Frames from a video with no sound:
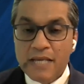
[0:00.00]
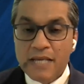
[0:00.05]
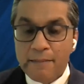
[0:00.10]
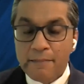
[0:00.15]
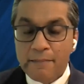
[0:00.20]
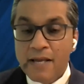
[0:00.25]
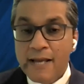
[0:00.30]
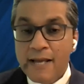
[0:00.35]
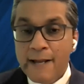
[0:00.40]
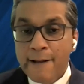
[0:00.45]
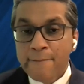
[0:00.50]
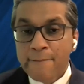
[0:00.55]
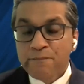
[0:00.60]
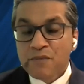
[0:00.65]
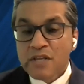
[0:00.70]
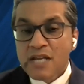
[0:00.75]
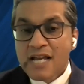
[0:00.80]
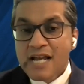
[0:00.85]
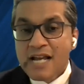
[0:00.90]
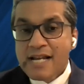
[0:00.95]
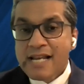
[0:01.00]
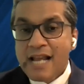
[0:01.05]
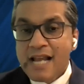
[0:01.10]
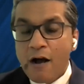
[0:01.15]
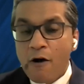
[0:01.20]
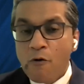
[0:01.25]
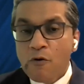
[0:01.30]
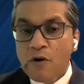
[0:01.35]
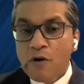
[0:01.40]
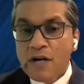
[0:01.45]
p.m.
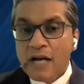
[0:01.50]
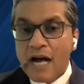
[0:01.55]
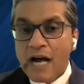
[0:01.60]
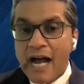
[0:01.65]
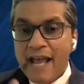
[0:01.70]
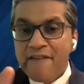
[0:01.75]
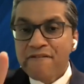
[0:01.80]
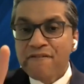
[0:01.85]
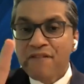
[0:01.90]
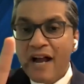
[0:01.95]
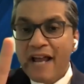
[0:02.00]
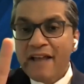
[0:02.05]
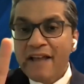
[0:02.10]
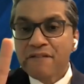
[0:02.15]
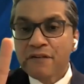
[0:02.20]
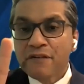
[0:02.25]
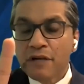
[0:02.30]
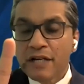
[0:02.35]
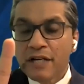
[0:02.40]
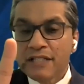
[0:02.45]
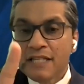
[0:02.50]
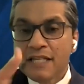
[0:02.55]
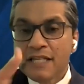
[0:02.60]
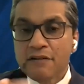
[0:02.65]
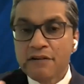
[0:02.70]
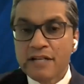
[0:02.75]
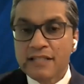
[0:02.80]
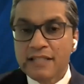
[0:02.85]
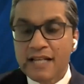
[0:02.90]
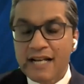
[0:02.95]
Now, I have 5
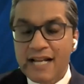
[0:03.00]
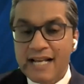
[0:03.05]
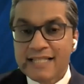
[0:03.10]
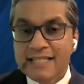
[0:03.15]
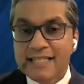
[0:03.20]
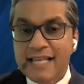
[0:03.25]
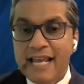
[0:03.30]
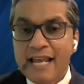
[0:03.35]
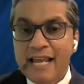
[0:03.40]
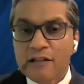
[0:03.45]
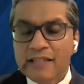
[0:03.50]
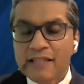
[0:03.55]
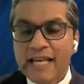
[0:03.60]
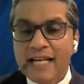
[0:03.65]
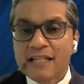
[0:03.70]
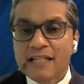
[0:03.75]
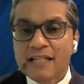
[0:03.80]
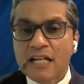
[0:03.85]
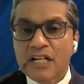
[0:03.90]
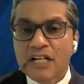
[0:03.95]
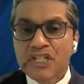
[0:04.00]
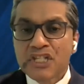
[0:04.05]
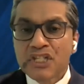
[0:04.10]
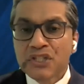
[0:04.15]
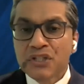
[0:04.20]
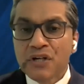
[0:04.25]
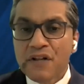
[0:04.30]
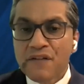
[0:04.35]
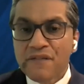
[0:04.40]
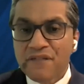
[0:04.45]
criteria that I say that
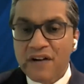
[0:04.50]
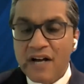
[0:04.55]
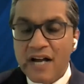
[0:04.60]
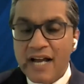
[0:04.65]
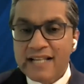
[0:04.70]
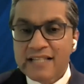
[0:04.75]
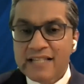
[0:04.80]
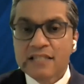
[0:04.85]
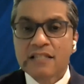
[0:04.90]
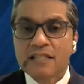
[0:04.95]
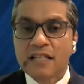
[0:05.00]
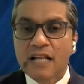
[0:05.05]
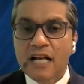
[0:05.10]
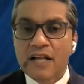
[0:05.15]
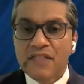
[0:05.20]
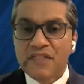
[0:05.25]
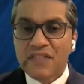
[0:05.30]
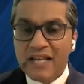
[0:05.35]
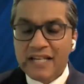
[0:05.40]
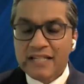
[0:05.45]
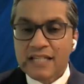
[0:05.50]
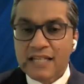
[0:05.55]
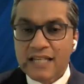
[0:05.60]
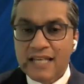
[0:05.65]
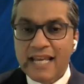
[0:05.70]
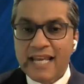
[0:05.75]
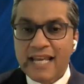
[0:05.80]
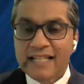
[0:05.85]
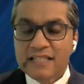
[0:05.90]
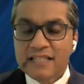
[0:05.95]
certifies,
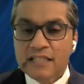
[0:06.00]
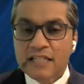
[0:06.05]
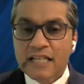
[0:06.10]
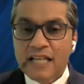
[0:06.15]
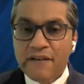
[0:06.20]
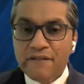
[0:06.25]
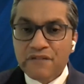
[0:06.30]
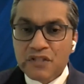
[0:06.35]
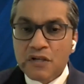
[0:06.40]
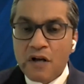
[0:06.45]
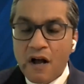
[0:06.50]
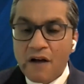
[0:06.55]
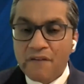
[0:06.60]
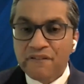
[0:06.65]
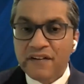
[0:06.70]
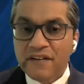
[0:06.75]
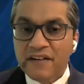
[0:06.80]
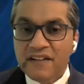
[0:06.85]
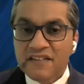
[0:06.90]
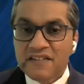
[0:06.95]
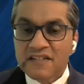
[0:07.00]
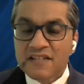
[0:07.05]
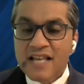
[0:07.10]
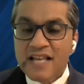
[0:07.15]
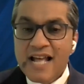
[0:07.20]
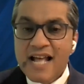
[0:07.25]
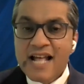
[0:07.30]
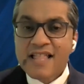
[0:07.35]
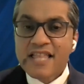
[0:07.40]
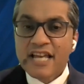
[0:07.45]
authenticates, gives confidence
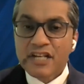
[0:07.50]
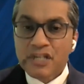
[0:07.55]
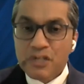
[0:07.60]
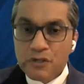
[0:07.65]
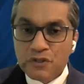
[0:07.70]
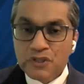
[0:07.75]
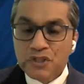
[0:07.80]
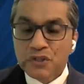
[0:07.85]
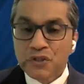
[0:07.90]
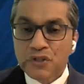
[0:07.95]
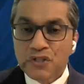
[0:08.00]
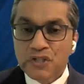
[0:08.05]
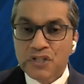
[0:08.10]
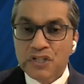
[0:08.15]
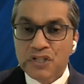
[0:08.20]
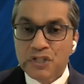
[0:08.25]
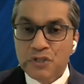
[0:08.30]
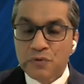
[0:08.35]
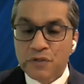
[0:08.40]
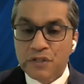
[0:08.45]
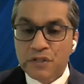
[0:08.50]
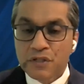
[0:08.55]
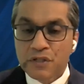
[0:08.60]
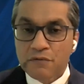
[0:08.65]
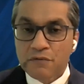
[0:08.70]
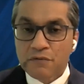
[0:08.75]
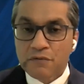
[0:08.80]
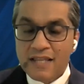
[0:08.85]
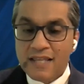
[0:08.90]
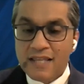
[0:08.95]
that your surgeon is doing
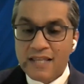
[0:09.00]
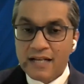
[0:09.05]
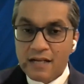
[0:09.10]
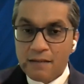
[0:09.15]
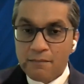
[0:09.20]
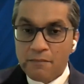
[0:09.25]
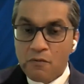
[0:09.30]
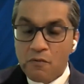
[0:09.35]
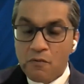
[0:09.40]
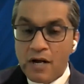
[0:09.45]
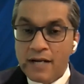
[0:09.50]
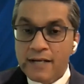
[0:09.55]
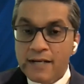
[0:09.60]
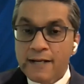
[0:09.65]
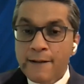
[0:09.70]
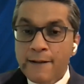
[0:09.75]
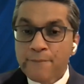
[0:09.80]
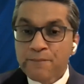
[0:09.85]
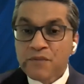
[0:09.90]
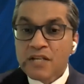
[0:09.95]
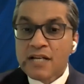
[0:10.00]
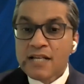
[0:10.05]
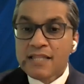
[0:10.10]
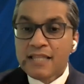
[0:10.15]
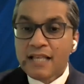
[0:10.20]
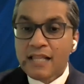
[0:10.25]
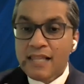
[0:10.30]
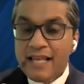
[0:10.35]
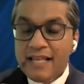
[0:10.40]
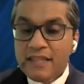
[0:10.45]
the right thing. Number 1,
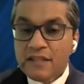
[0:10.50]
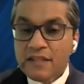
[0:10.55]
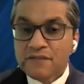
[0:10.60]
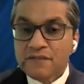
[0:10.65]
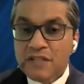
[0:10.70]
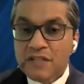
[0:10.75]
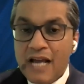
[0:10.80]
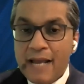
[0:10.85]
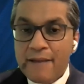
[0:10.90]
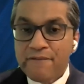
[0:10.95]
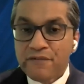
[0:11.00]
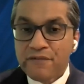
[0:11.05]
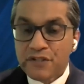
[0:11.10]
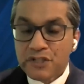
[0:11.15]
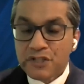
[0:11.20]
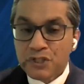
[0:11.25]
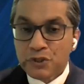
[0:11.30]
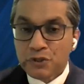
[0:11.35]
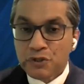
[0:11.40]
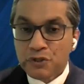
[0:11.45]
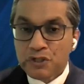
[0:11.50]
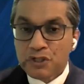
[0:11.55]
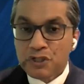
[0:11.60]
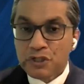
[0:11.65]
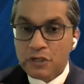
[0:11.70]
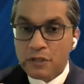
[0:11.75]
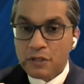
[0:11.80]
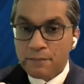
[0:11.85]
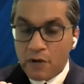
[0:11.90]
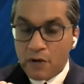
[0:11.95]
the length of time for the surgery
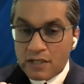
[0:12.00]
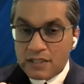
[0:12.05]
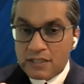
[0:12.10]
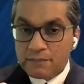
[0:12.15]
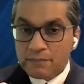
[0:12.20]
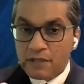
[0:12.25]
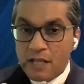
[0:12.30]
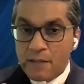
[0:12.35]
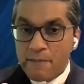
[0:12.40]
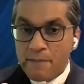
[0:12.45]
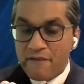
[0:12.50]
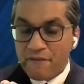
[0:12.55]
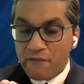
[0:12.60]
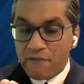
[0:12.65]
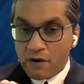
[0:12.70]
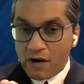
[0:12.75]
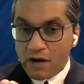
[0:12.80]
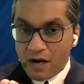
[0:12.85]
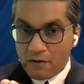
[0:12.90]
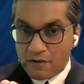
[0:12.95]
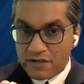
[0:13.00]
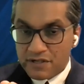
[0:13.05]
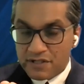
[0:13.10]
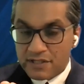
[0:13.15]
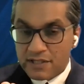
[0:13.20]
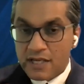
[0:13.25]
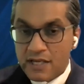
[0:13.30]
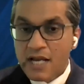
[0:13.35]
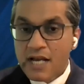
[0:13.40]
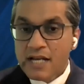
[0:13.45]
should approximately be 4
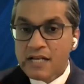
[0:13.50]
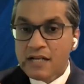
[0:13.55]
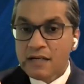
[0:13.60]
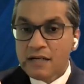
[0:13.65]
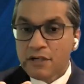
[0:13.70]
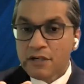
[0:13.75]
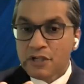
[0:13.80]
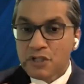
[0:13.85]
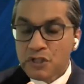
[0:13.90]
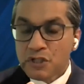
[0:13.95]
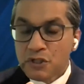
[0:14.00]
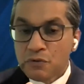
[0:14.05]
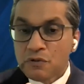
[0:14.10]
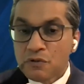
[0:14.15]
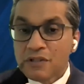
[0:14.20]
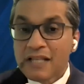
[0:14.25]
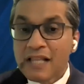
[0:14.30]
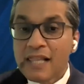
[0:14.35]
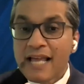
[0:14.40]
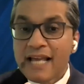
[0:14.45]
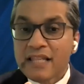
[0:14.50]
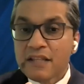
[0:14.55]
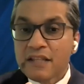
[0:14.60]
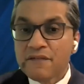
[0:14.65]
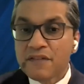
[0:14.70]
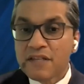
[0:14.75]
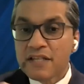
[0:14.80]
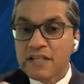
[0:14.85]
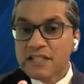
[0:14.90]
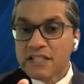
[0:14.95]
hours. Number 2, the length
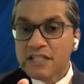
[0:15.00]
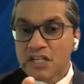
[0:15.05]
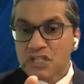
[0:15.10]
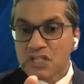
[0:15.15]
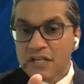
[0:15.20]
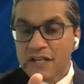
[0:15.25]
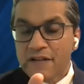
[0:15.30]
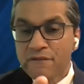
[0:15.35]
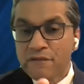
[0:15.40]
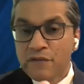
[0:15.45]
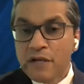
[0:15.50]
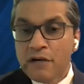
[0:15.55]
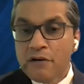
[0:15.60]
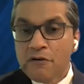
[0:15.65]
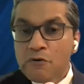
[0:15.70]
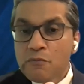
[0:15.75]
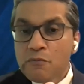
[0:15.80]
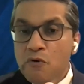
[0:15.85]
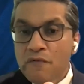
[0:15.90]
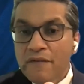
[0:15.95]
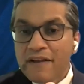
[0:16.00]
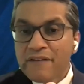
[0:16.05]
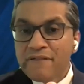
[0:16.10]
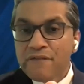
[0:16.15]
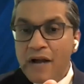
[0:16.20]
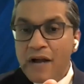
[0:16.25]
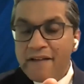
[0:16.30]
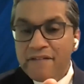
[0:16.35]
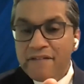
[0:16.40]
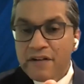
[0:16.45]
of the incision. If they're removing
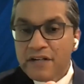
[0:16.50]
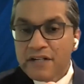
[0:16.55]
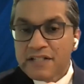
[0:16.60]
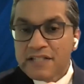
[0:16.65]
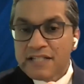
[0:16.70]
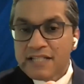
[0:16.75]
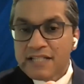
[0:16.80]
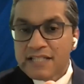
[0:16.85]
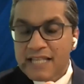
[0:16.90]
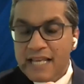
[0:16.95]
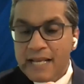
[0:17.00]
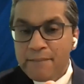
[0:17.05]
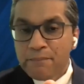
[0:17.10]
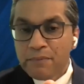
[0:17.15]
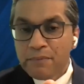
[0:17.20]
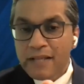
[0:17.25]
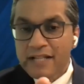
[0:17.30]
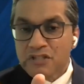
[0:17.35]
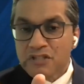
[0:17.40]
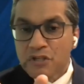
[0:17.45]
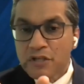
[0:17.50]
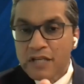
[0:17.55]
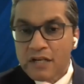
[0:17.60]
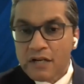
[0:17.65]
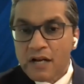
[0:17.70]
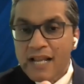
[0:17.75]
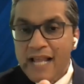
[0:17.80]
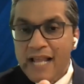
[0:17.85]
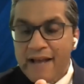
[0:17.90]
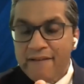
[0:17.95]
500 cc implants, you
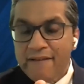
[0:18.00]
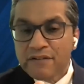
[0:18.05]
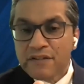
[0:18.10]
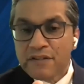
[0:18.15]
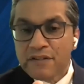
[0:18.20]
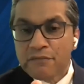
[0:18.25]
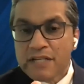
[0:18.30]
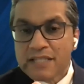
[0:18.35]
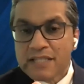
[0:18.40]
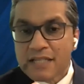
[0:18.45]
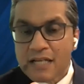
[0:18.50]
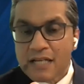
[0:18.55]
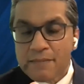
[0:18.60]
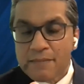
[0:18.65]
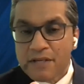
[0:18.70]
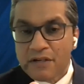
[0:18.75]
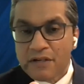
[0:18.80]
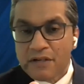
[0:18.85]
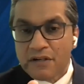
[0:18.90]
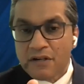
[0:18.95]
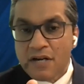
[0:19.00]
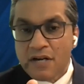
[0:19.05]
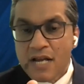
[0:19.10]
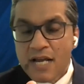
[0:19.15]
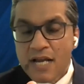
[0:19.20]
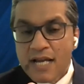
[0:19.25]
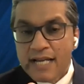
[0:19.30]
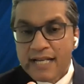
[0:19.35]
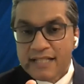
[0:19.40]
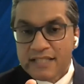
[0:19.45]
cannot have a 3 centimeter
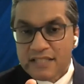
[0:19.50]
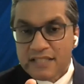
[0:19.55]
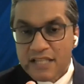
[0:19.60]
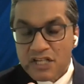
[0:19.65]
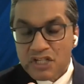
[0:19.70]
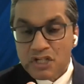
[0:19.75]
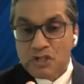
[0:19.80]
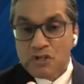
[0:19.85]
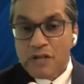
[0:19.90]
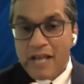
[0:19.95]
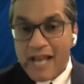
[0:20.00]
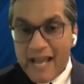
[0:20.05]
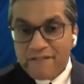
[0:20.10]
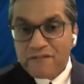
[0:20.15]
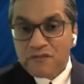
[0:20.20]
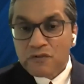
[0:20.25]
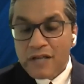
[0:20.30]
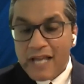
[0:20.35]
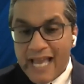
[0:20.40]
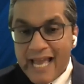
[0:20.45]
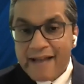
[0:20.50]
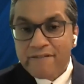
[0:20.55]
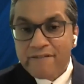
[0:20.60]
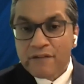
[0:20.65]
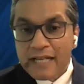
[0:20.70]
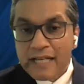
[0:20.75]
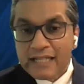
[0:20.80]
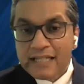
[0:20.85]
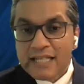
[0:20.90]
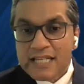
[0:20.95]
incision. You have to
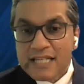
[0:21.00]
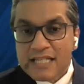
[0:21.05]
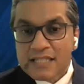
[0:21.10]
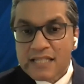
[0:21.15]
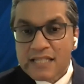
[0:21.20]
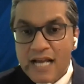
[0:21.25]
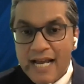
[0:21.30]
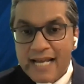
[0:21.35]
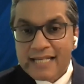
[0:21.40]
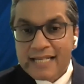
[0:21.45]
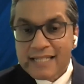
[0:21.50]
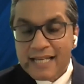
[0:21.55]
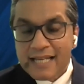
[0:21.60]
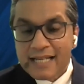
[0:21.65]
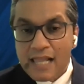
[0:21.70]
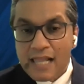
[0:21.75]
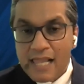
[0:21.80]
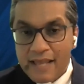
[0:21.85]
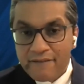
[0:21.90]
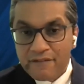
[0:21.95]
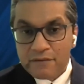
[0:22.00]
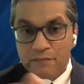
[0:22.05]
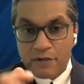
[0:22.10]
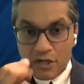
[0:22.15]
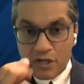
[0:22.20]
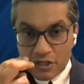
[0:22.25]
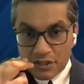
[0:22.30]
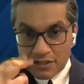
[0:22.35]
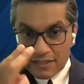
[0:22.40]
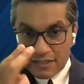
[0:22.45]
have at least 9, 10, 11,
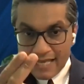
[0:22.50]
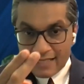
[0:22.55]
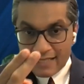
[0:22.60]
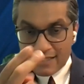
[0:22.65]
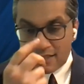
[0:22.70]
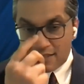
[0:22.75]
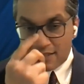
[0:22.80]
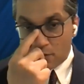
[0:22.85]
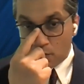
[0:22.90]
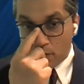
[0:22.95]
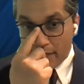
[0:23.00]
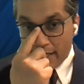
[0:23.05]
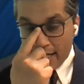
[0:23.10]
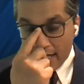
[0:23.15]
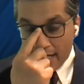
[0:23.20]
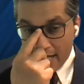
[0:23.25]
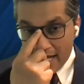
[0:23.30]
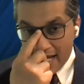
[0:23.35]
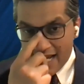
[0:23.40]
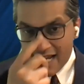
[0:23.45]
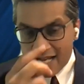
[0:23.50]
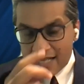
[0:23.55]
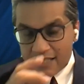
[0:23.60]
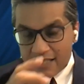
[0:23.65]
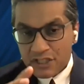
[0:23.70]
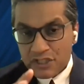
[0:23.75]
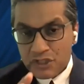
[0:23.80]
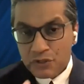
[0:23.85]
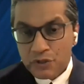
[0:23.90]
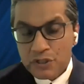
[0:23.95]
because that's the way
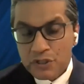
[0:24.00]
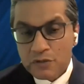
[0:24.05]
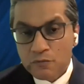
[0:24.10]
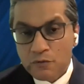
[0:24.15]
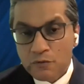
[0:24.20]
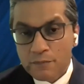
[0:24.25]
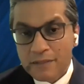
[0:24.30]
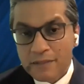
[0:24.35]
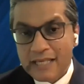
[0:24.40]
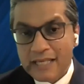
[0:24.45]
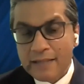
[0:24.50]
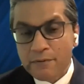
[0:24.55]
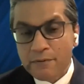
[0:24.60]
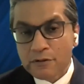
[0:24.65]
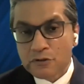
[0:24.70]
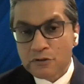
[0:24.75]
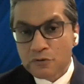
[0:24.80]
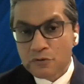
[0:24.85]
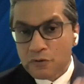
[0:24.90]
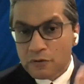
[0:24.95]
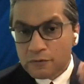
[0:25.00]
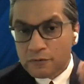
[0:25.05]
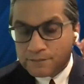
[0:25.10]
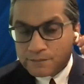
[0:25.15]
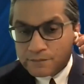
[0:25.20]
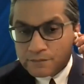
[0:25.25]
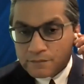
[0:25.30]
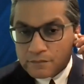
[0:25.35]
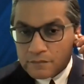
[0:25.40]
the surgeon will be able to